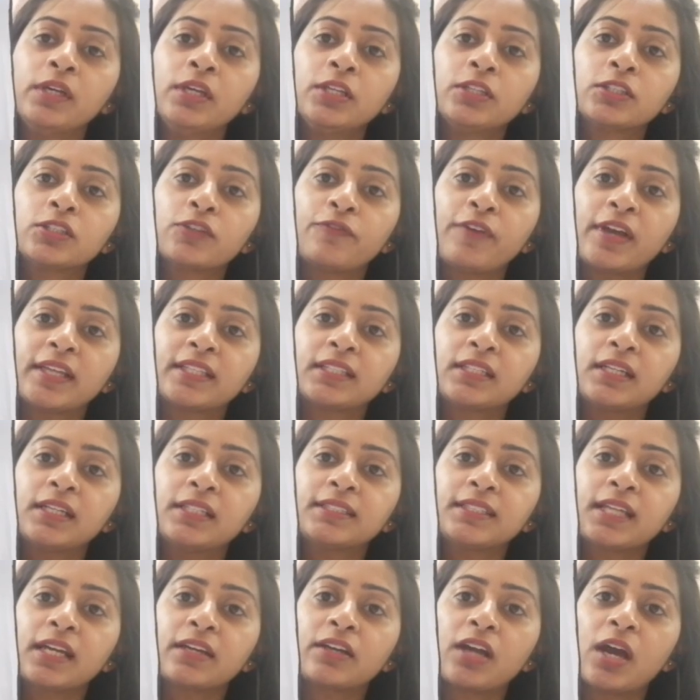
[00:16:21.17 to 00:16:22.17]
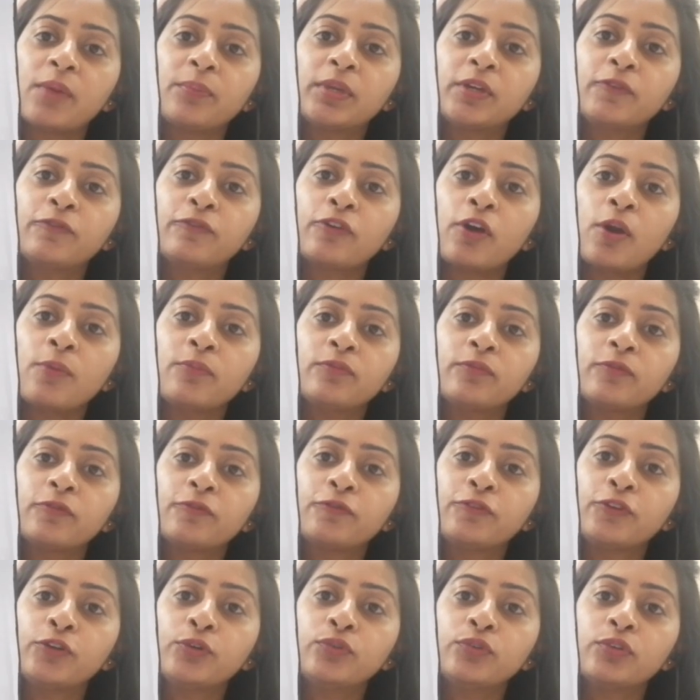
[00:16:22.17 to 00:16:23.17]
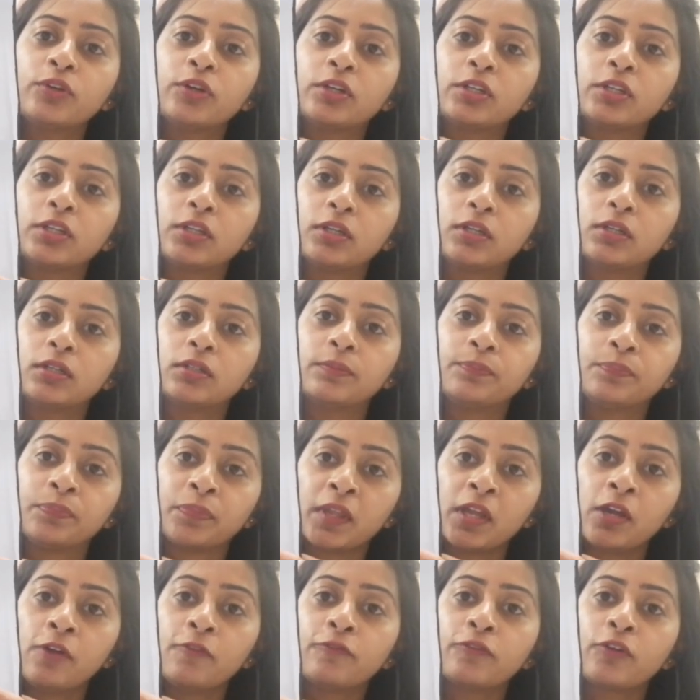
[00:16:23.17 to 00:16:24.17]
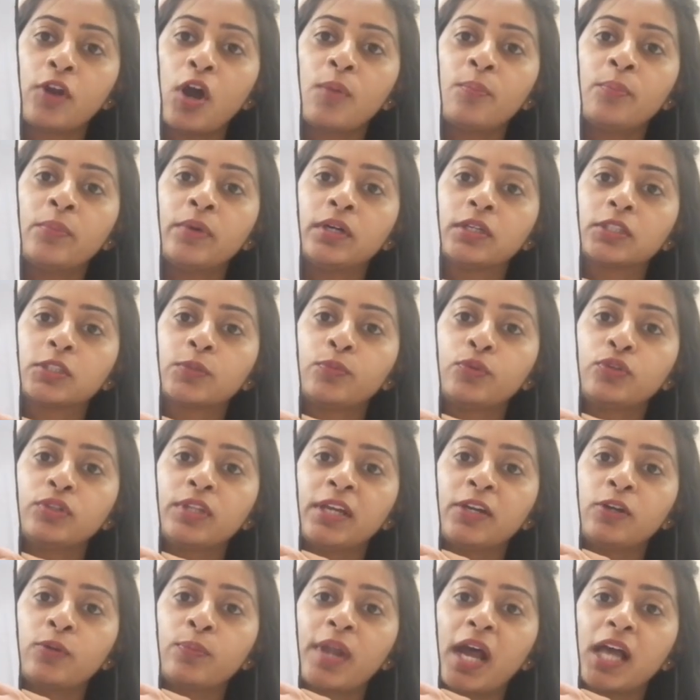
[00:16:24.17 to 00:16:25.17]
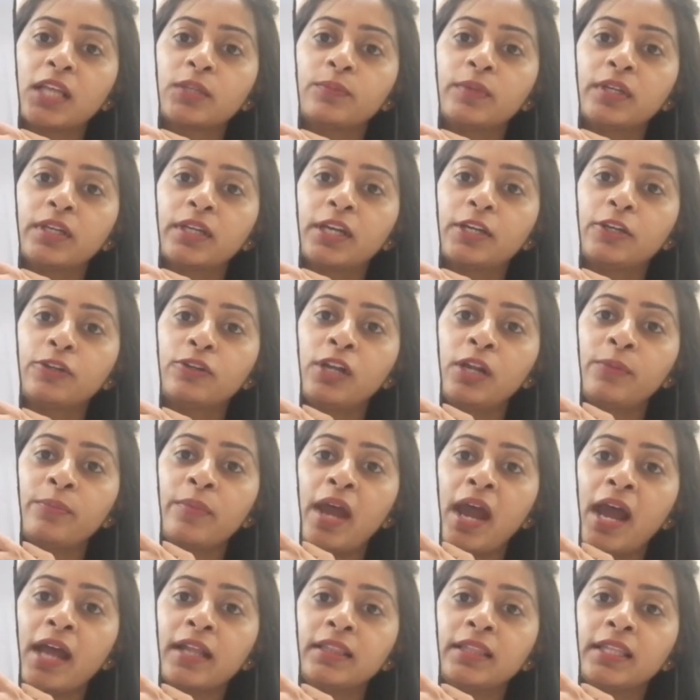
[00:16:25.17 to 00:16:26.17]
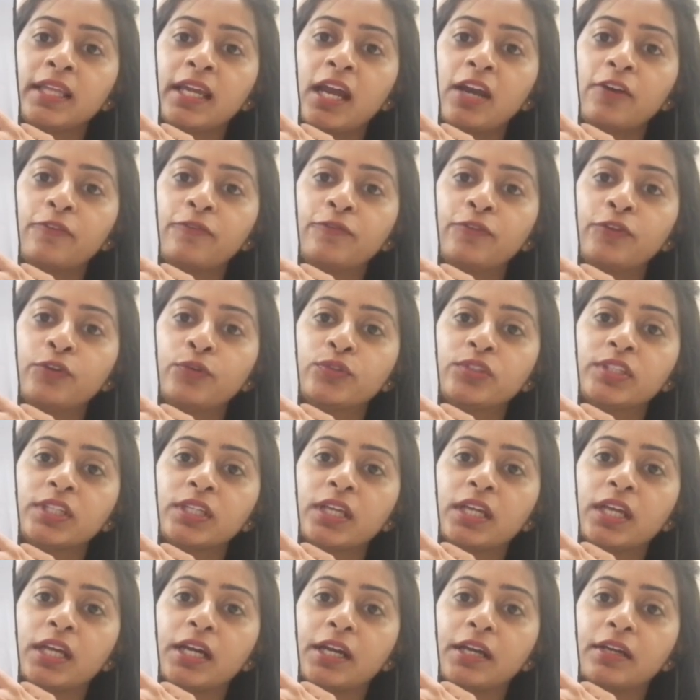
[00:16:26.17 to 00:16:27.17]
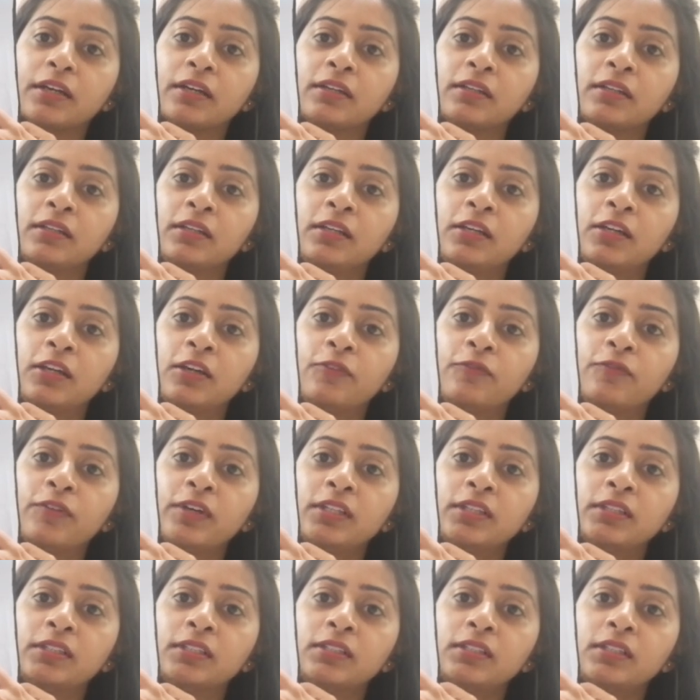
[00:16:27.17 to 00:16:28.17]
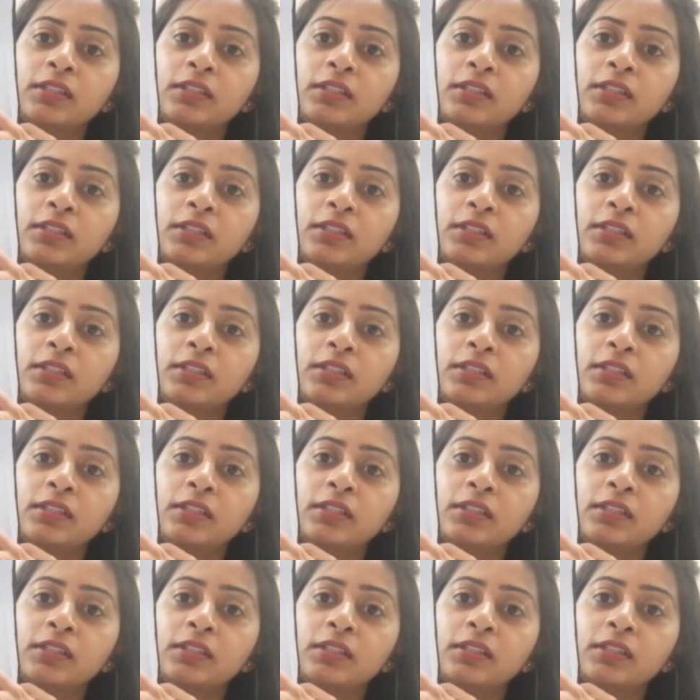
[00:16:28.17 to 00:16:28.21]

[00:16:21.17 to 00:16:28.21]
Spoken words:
So vesicles are coming from smooth endoplasmic reticulum, and they are fusing here with